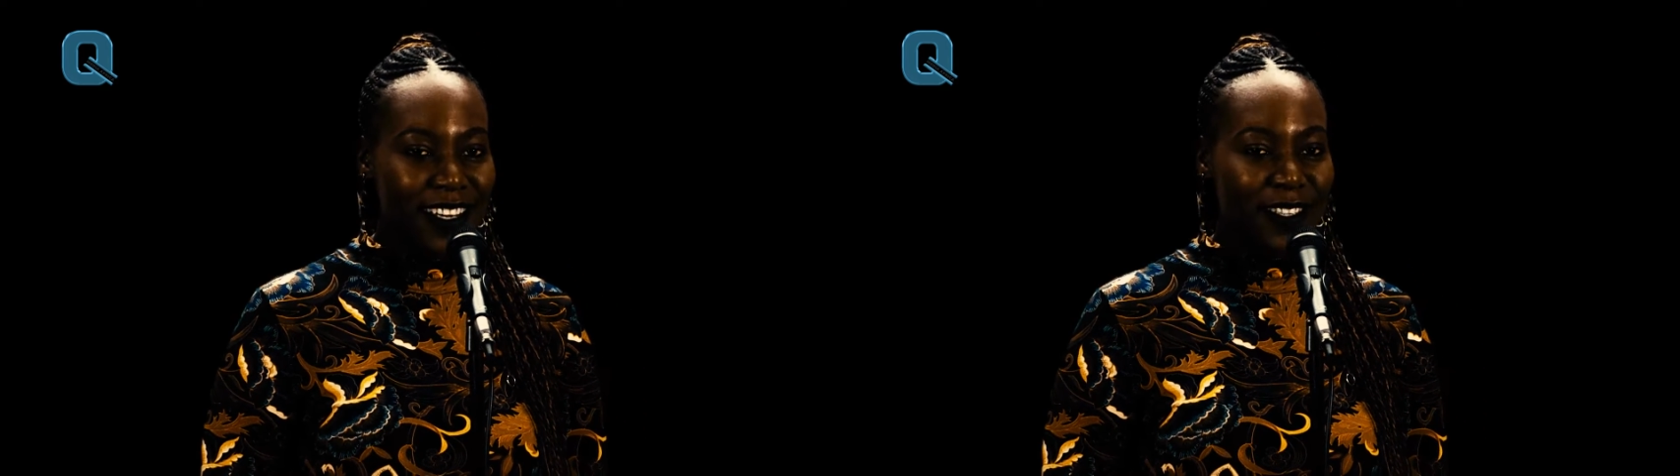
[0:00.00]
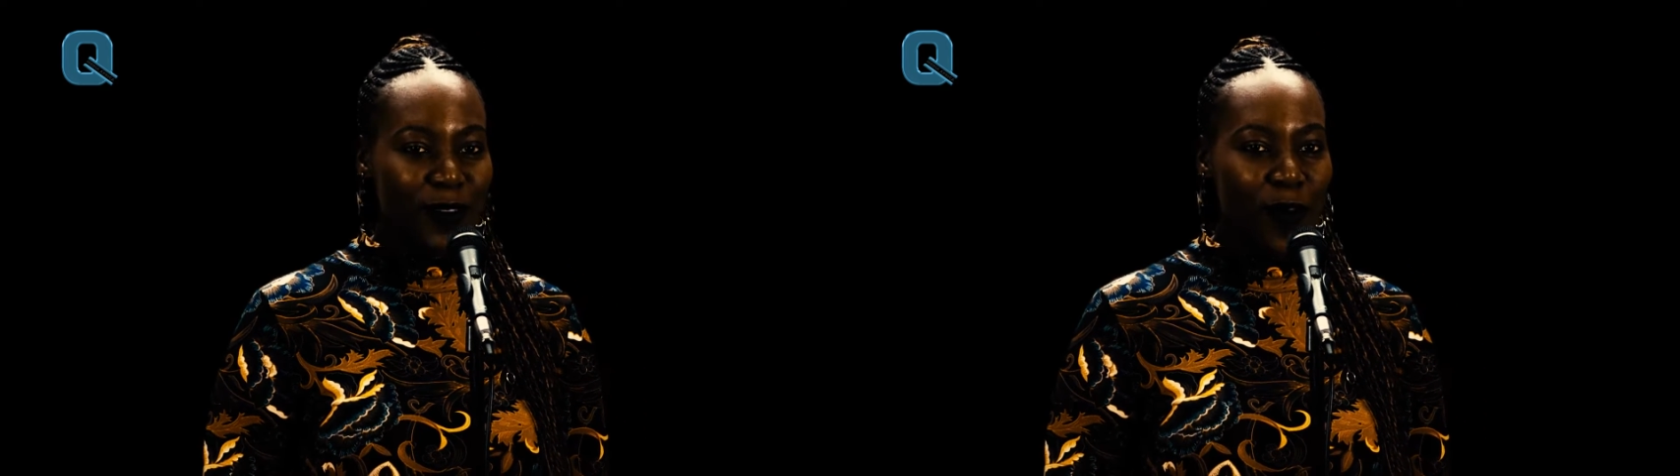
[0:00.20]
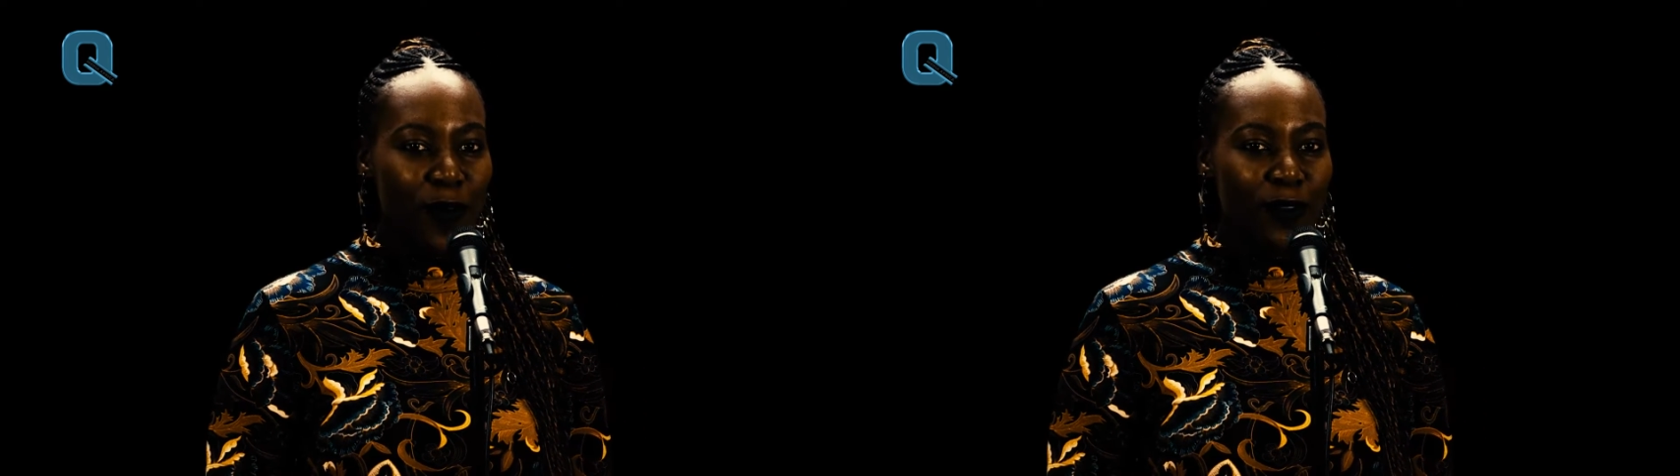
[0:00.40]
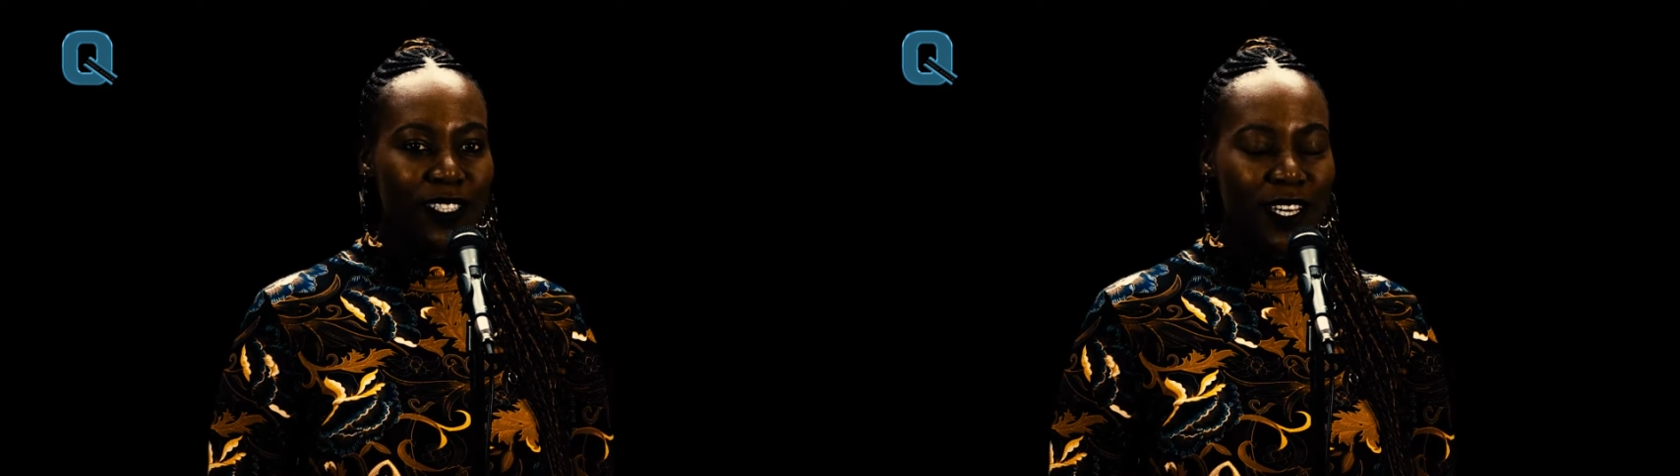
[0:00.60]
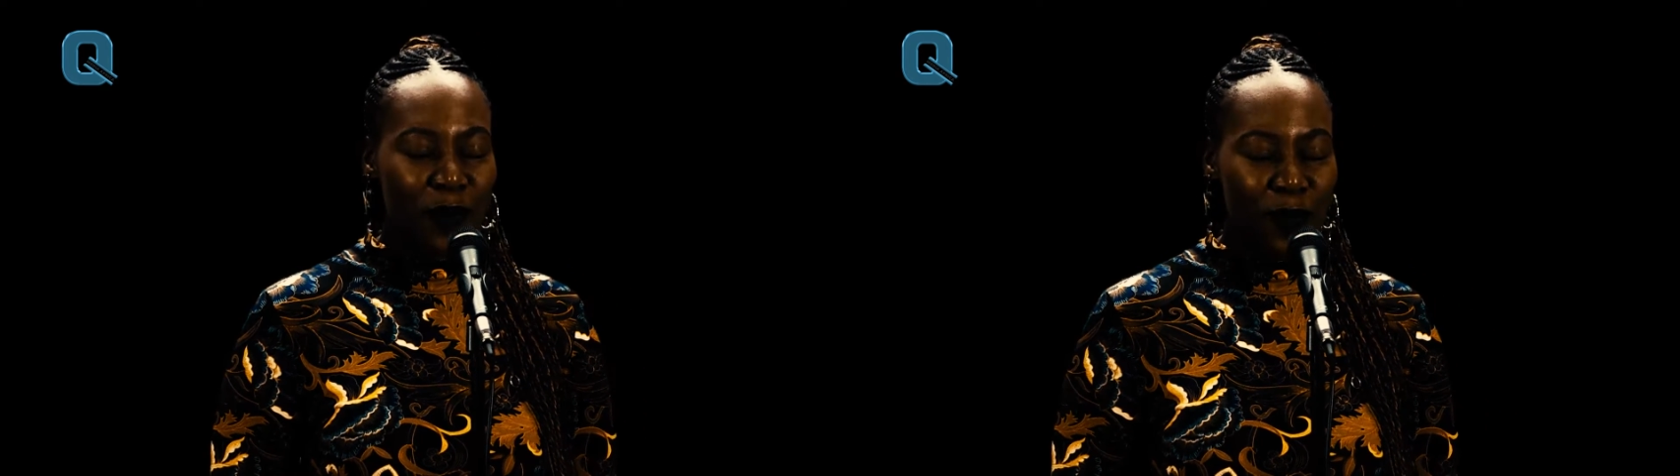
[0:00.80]
It's
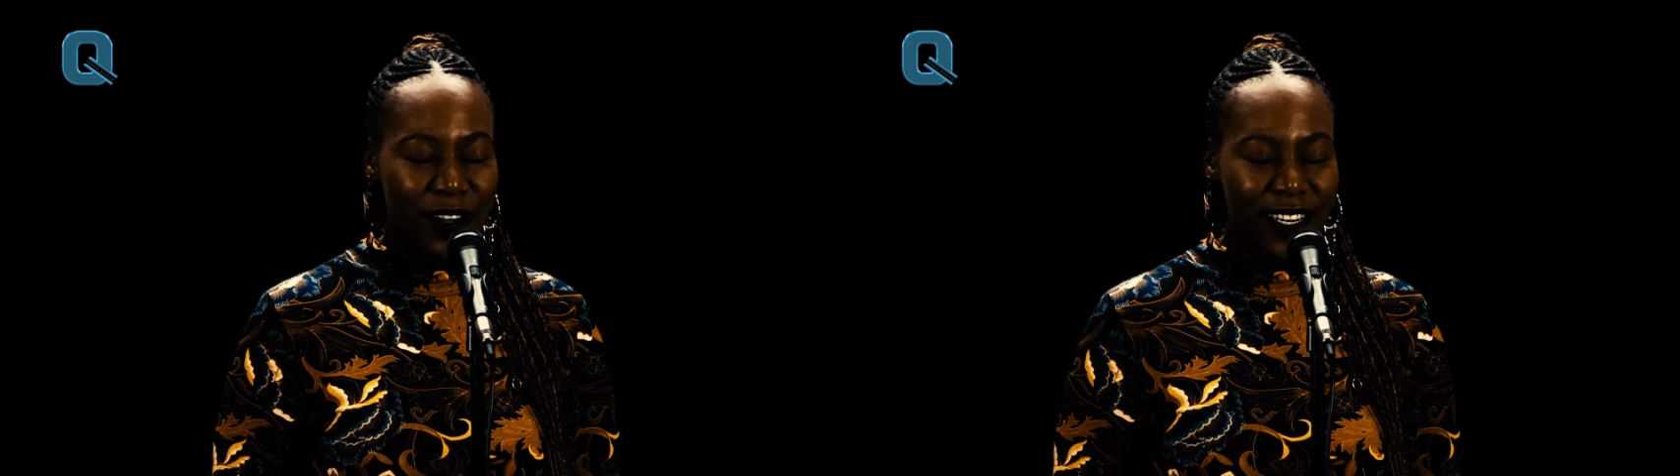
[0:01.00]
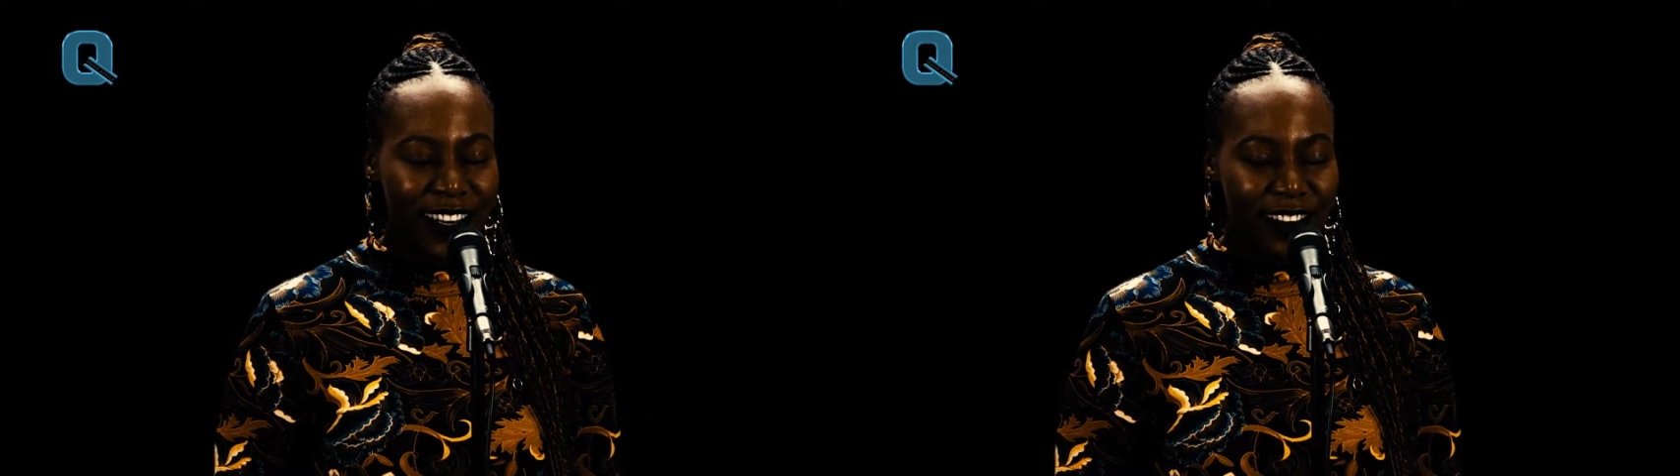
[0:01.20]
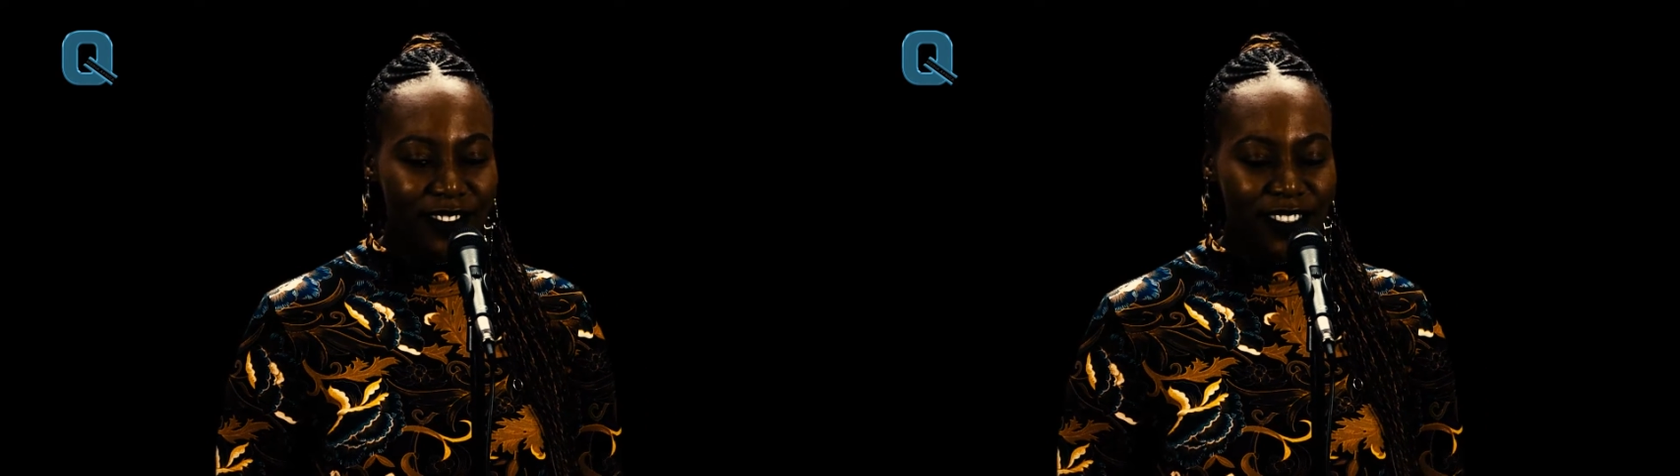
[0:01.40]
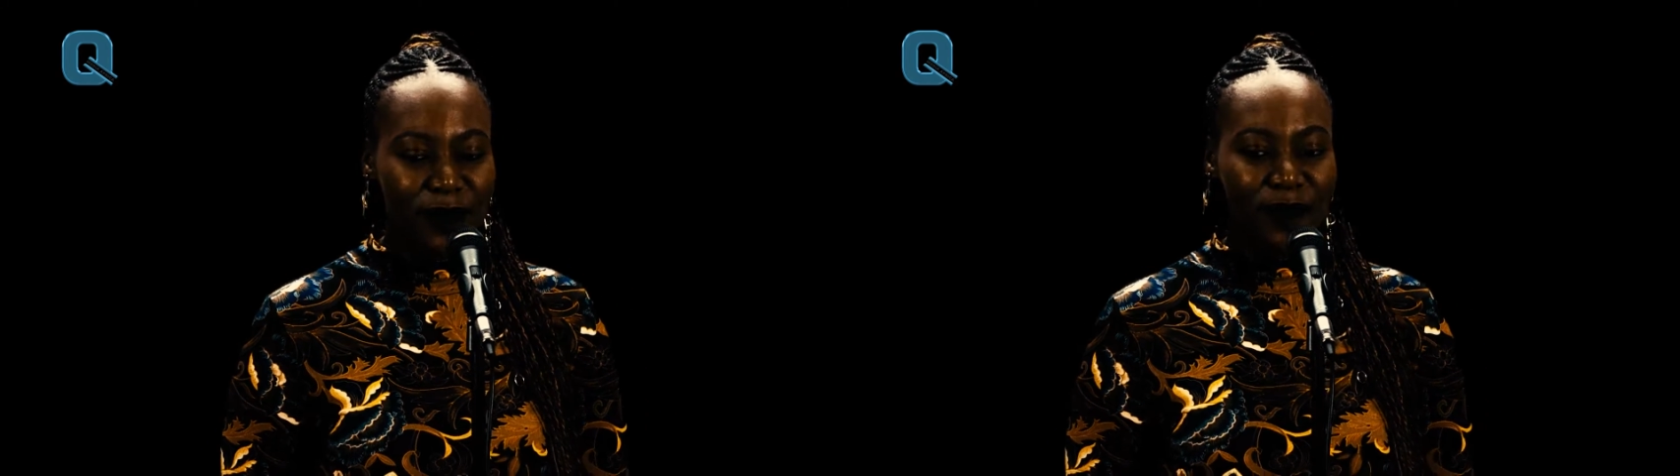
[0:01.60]
called Body Love.